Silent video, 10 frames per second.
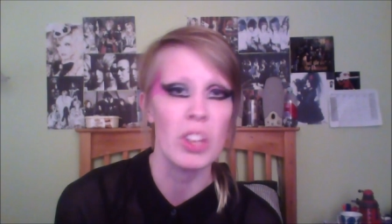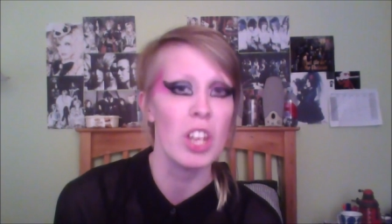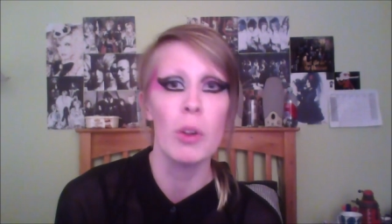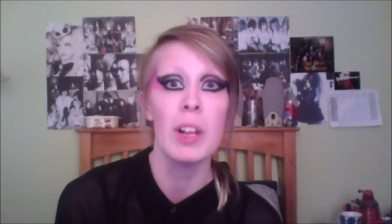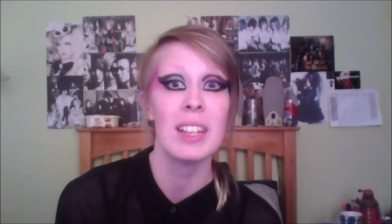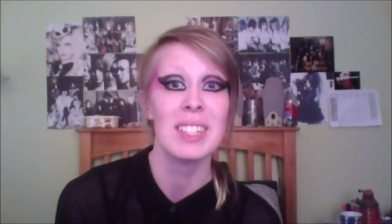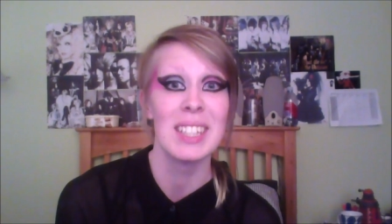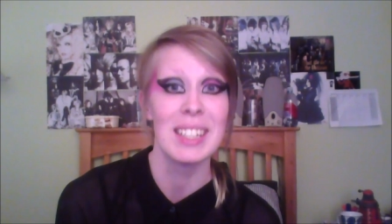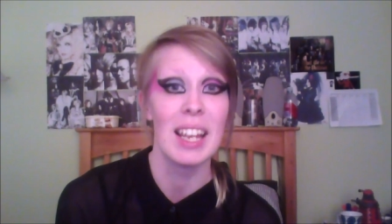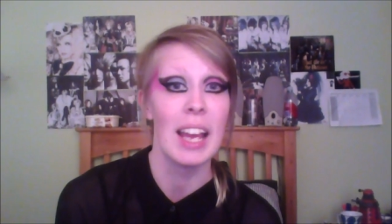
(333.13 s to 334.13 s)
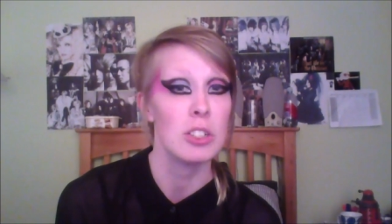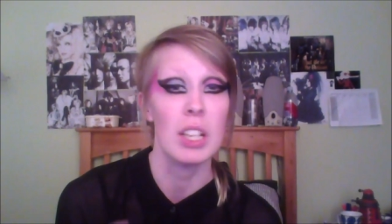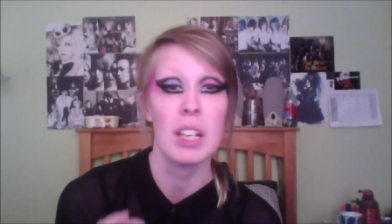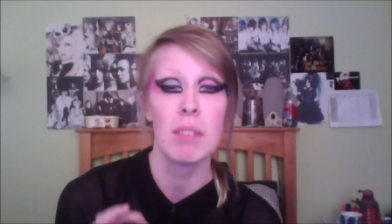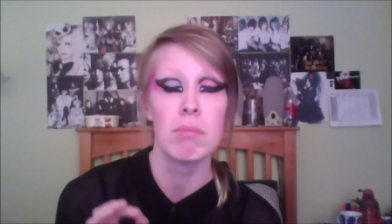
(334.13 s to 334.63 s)
The only
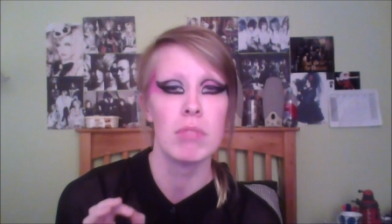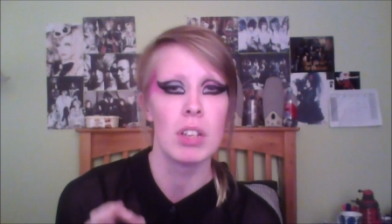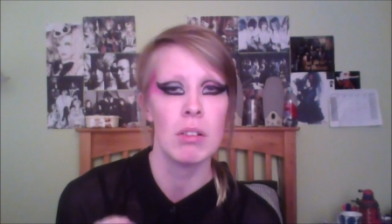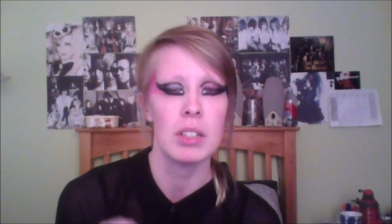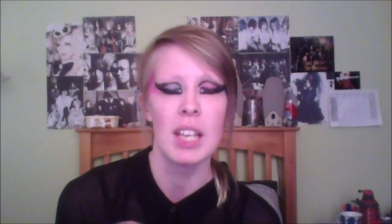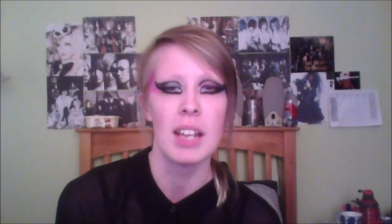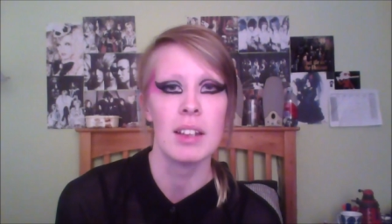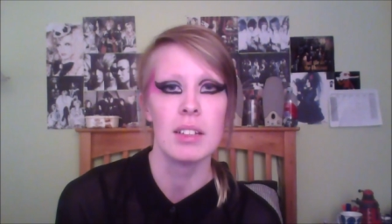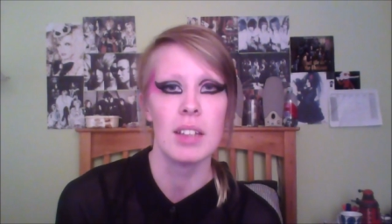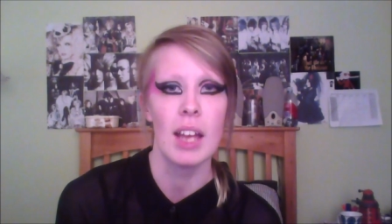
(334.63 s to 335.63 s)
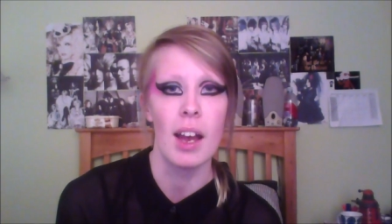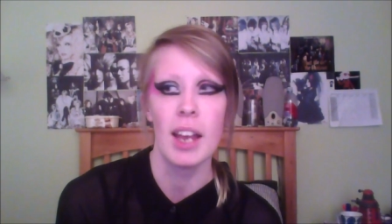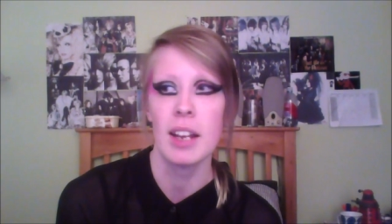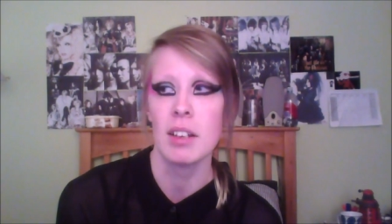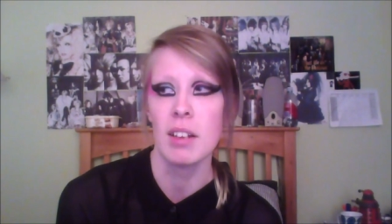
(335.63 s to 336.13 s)
scent that
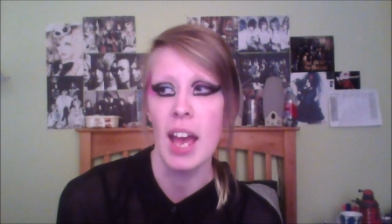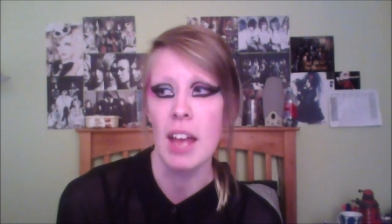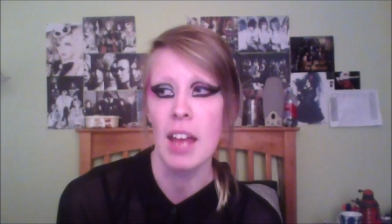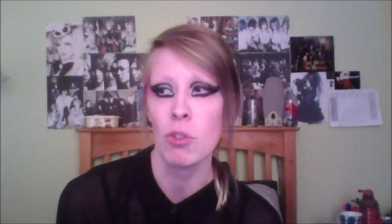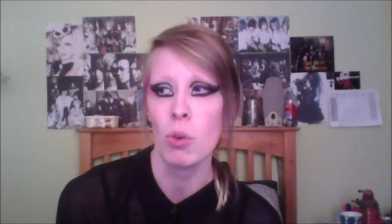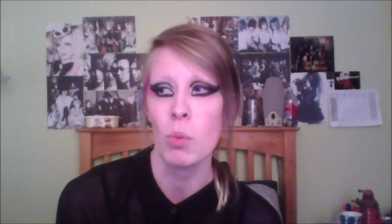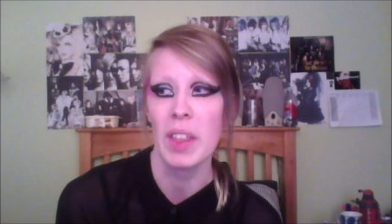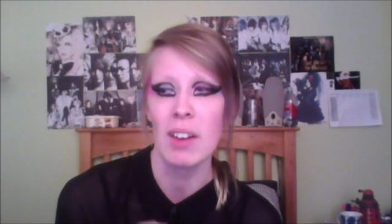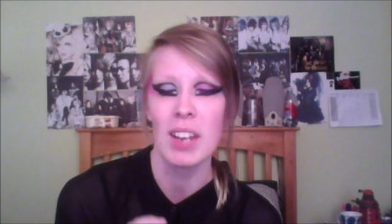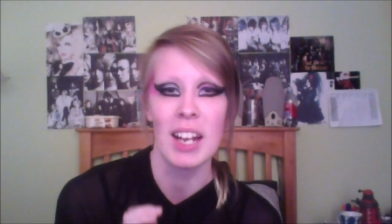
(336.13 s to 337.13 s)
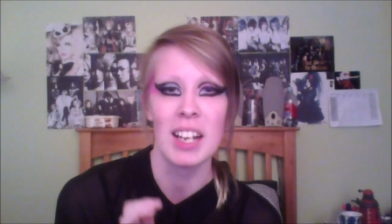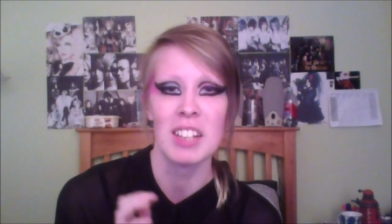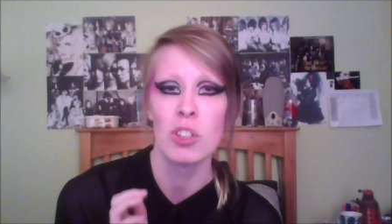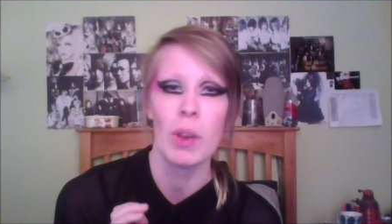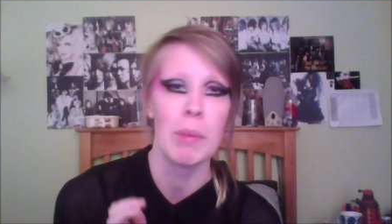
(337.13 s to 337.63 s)
I can handle without getting a
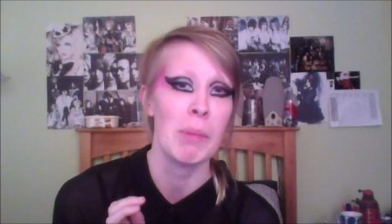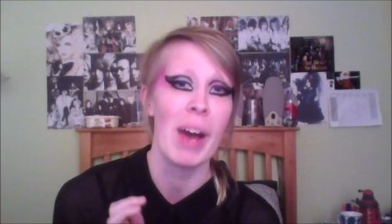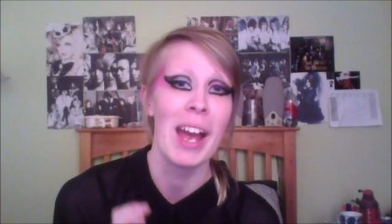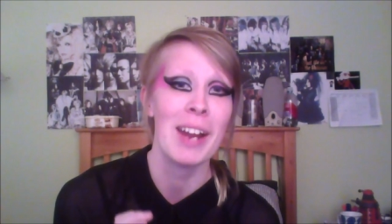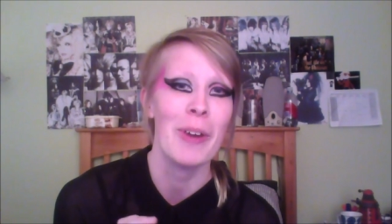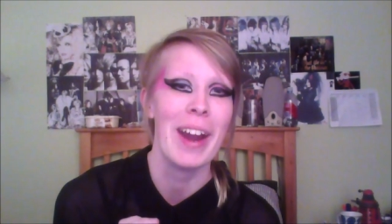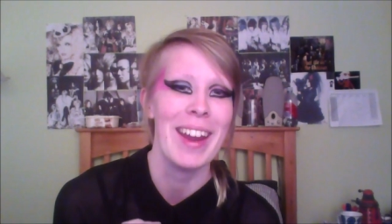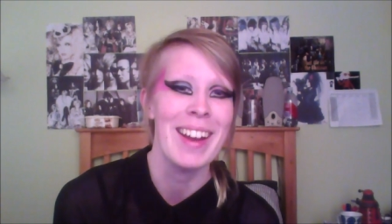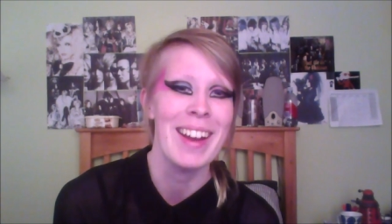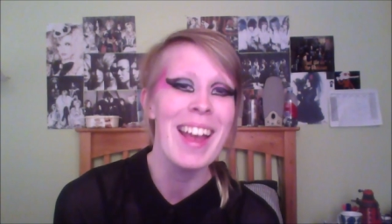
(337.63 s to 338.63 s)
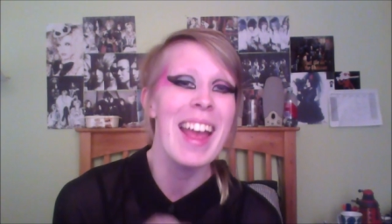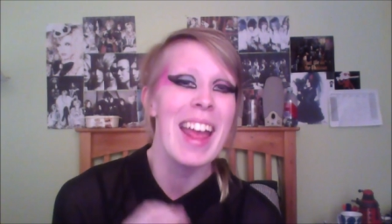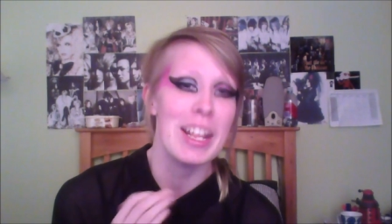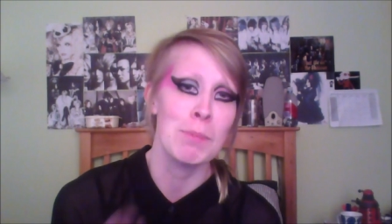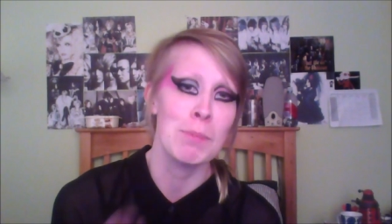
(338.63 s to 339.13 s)
screaming migraine
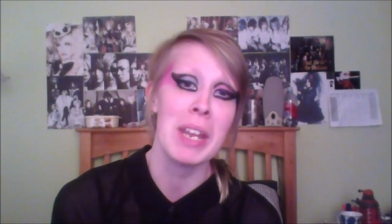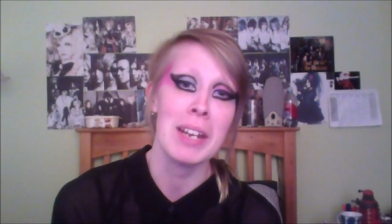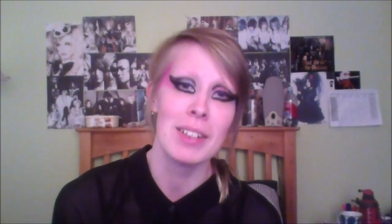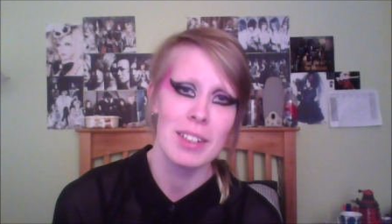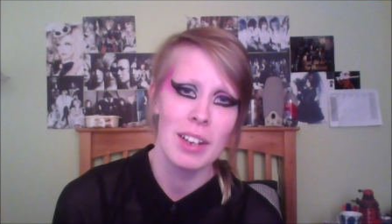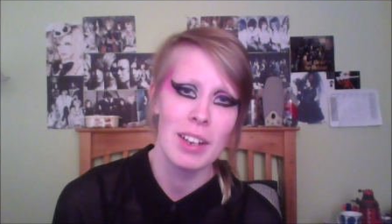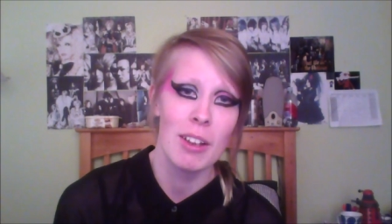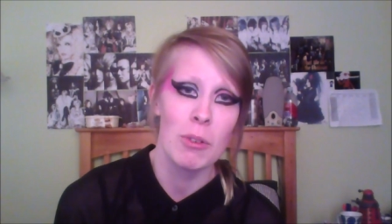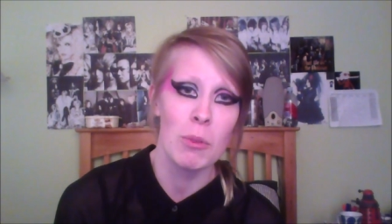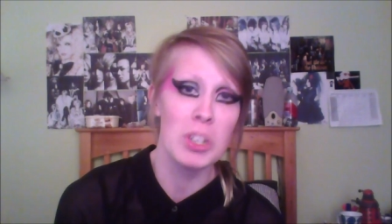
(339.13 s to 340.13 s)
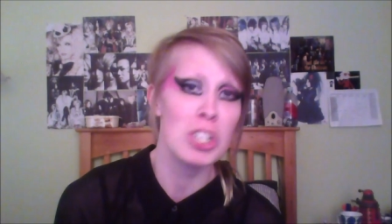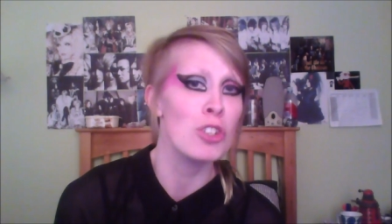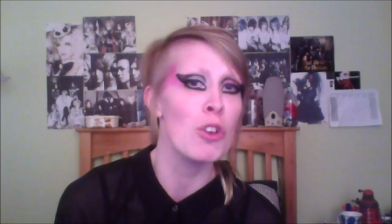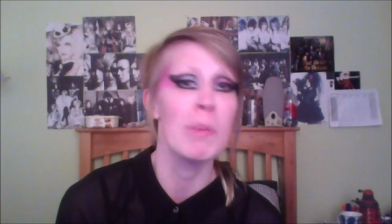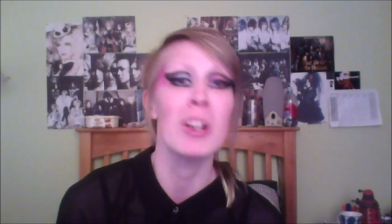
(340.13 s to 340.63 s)
is mint, which is
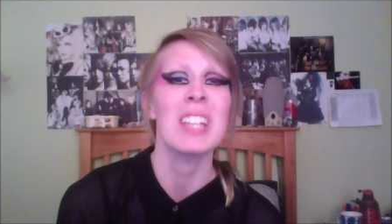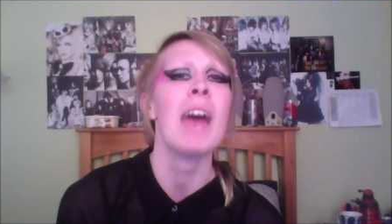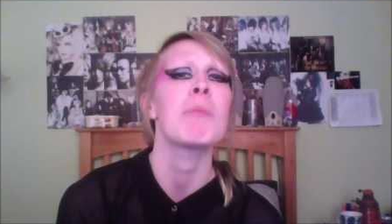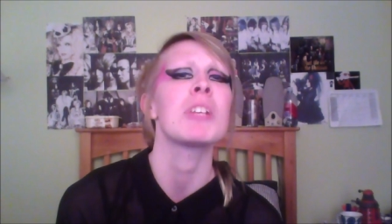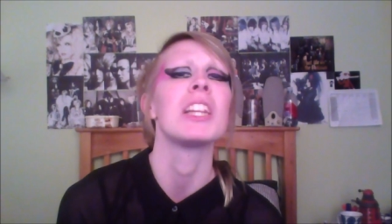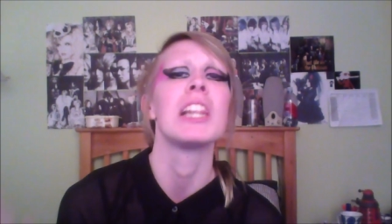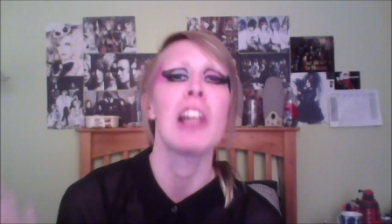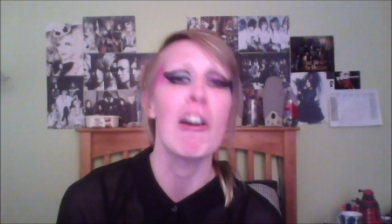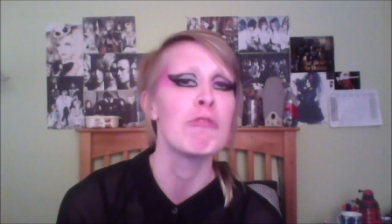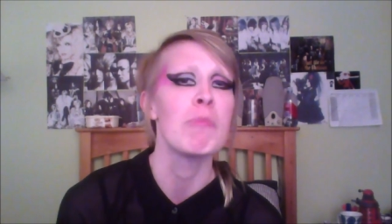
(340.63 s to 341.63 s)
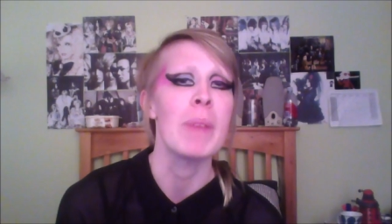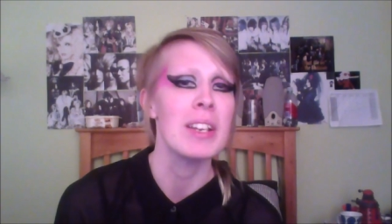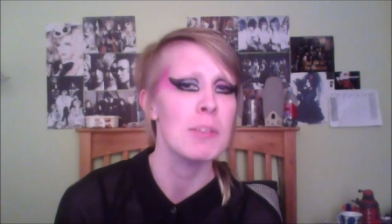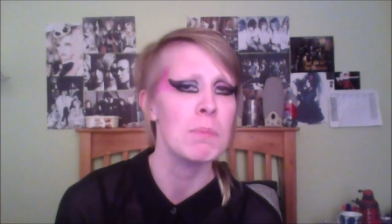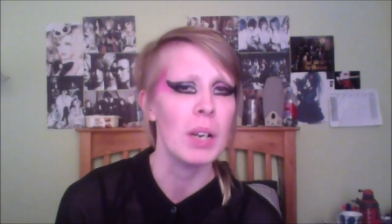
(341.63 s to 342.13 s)
good because I have to love
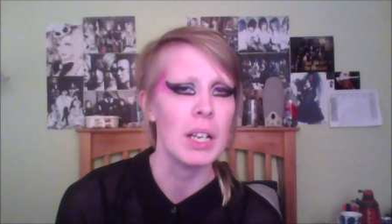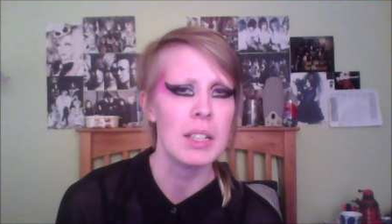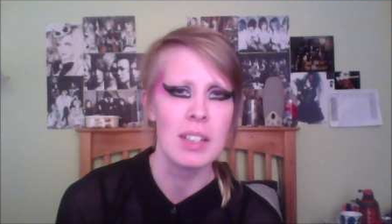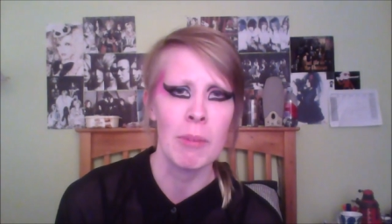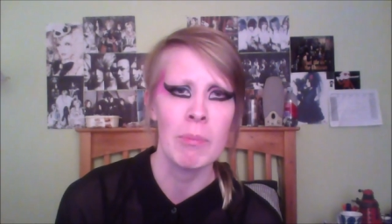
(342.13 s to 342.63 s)
mint. But